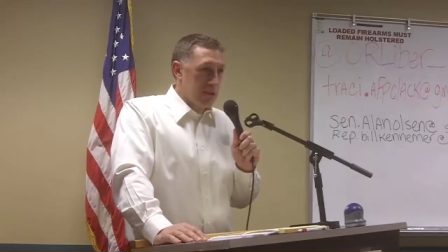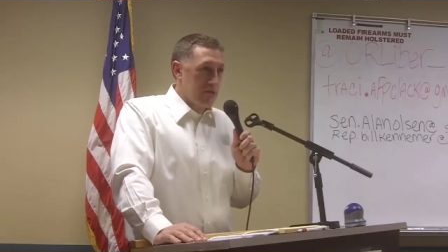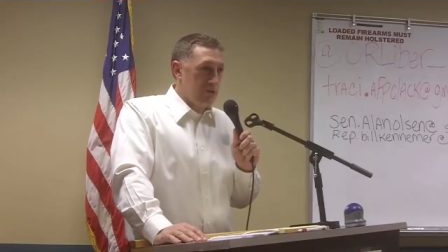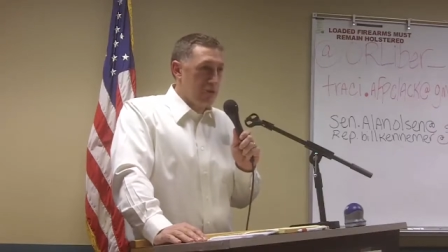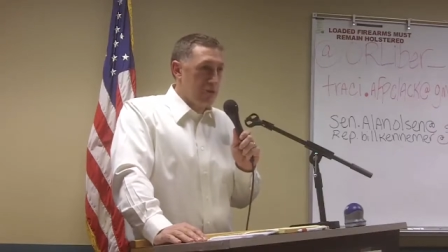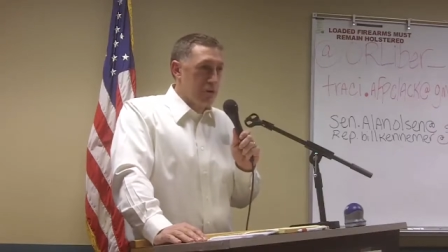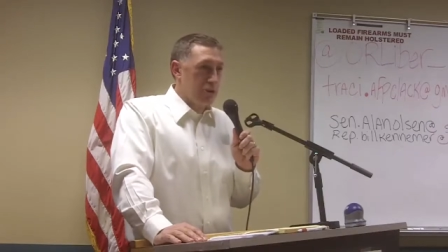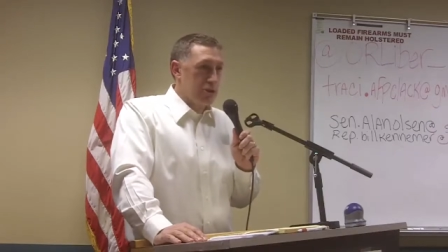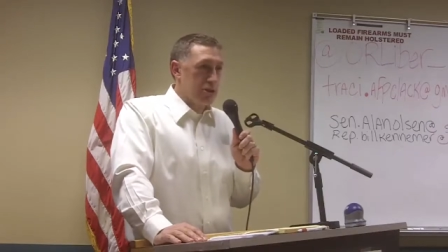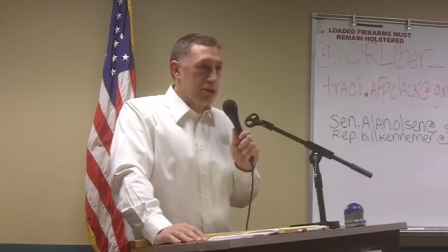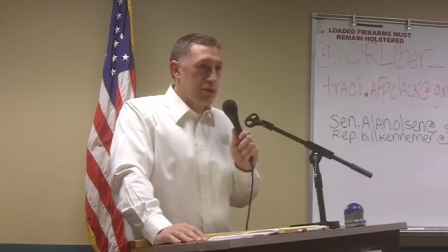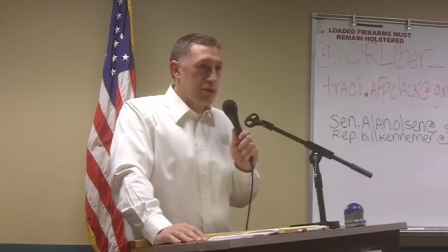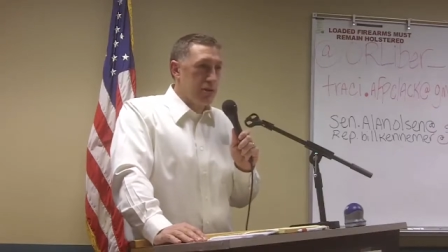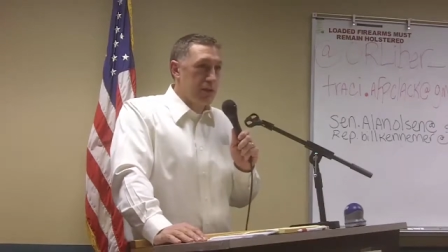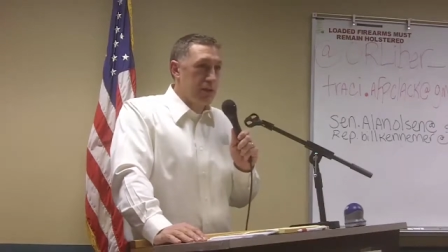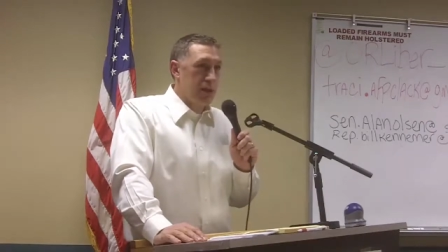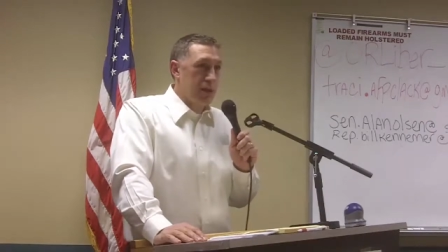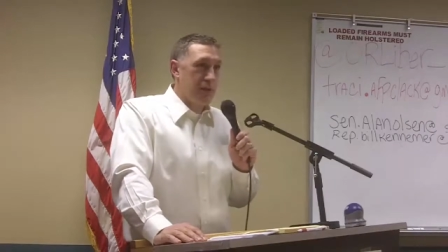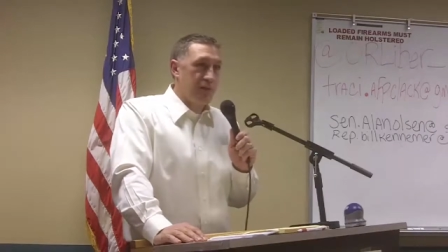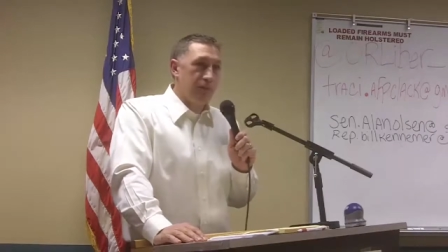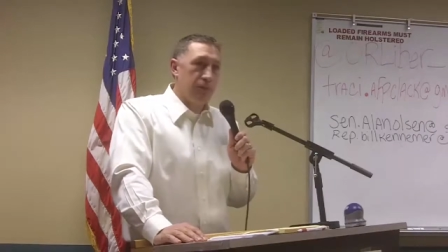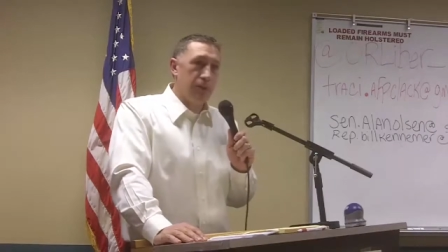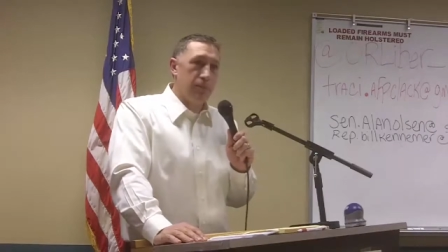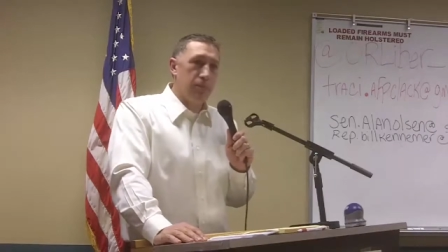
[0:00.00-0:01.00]
to force you to
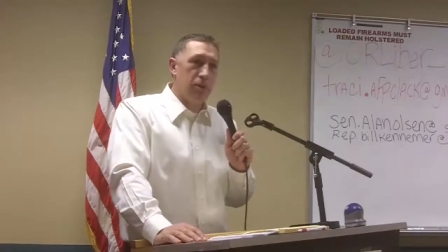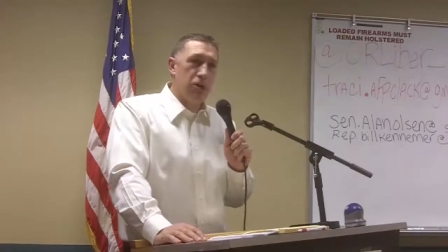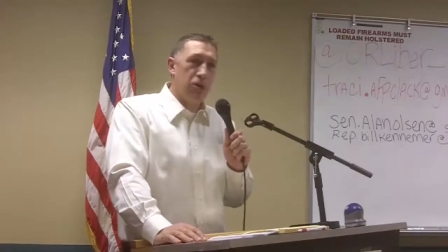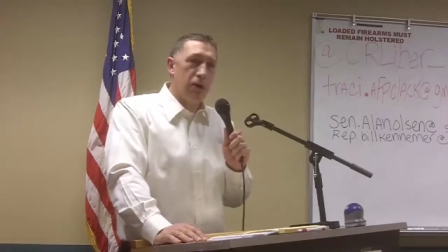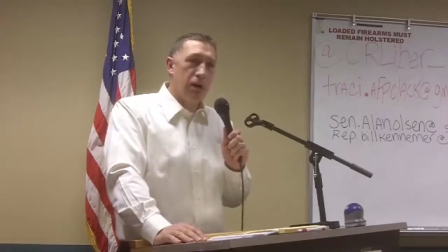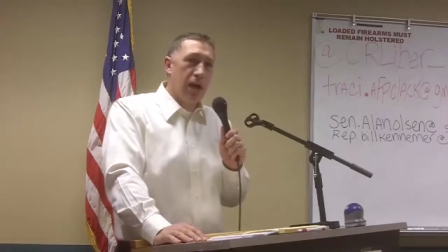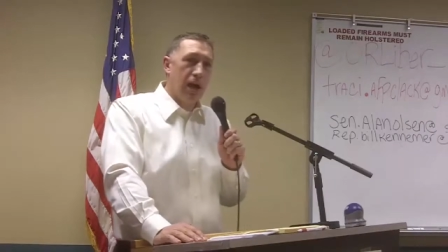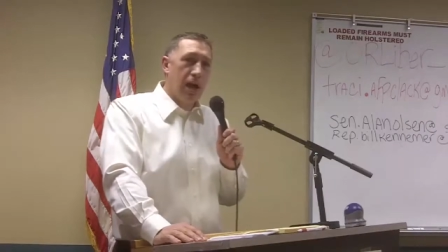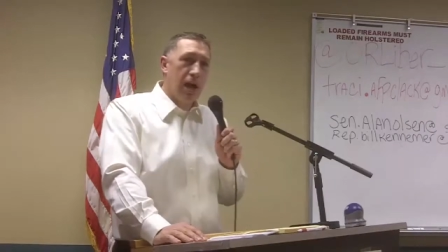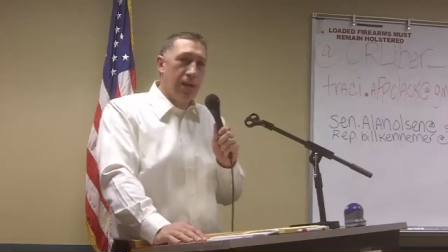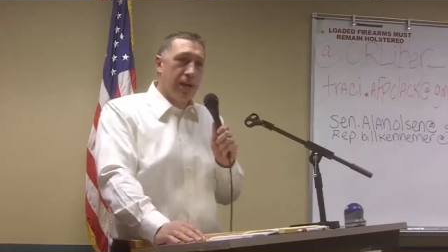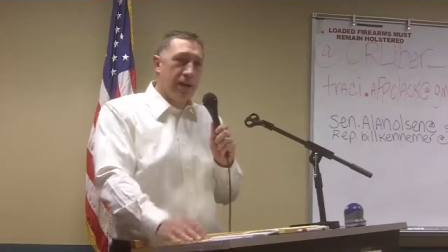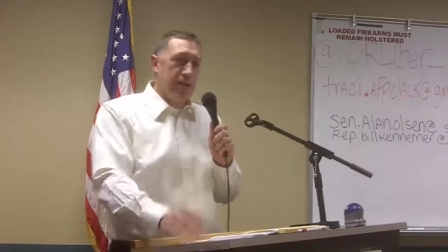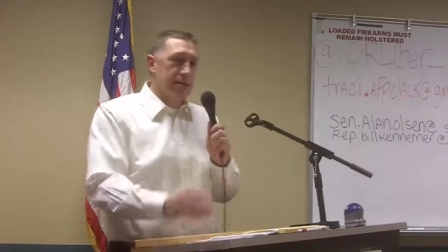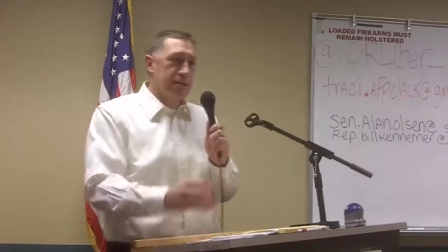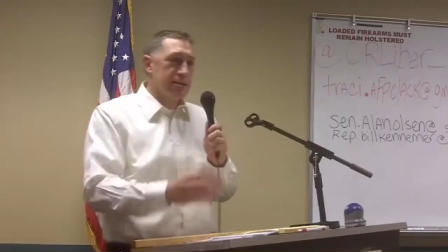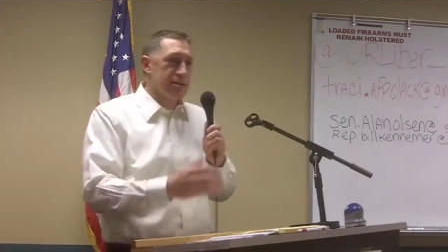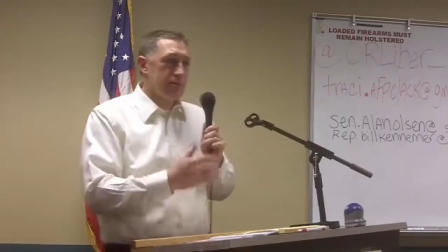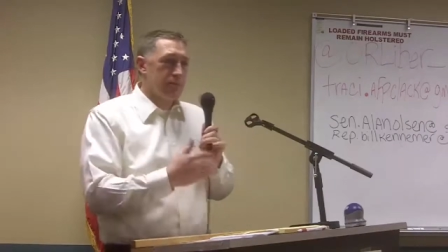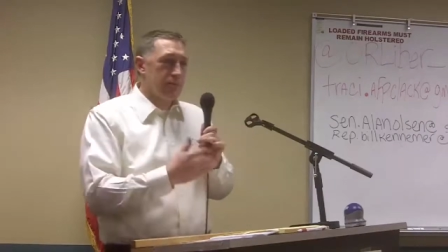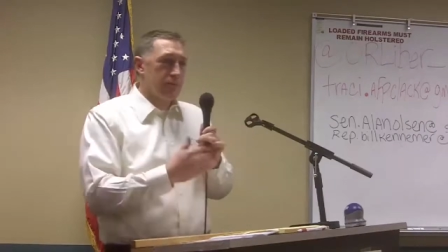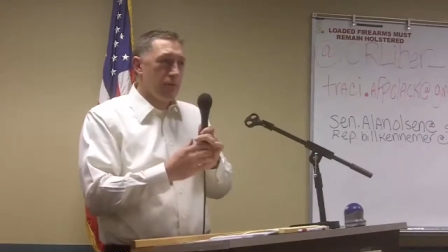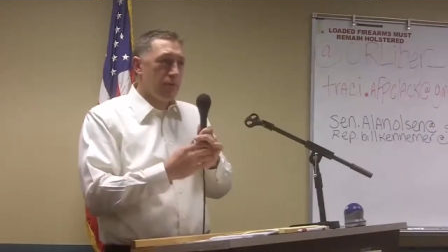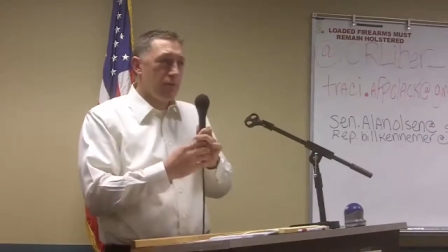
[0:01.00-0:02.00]
give them your
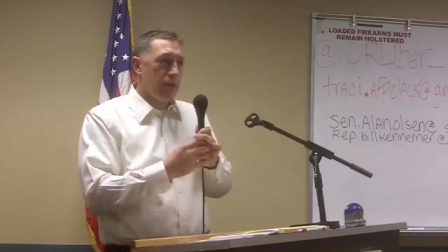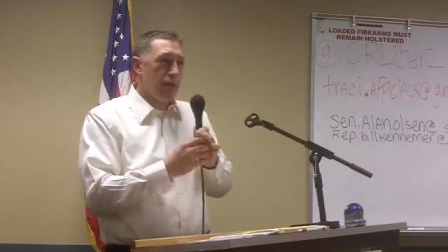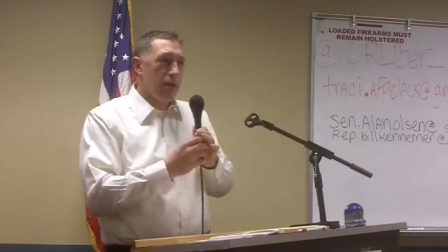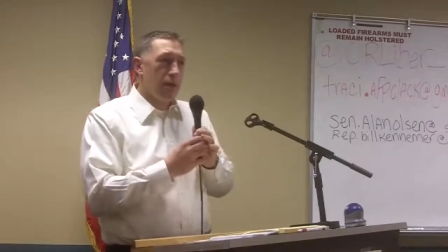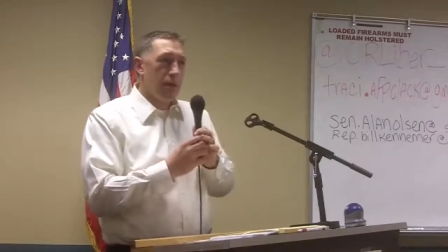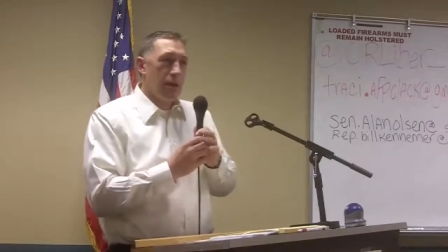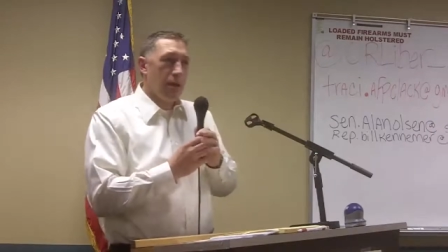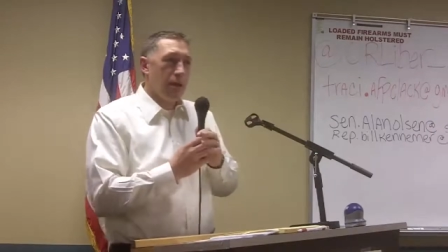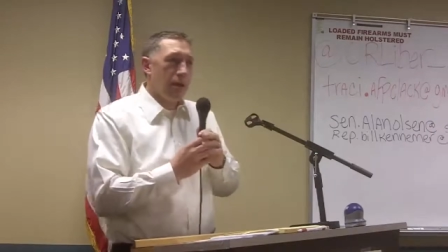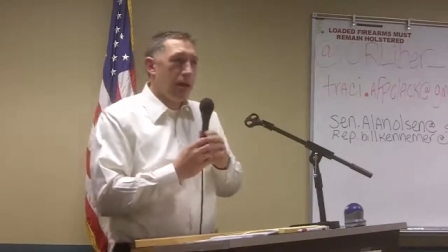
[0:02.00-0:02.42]
audits. Mm-hmm.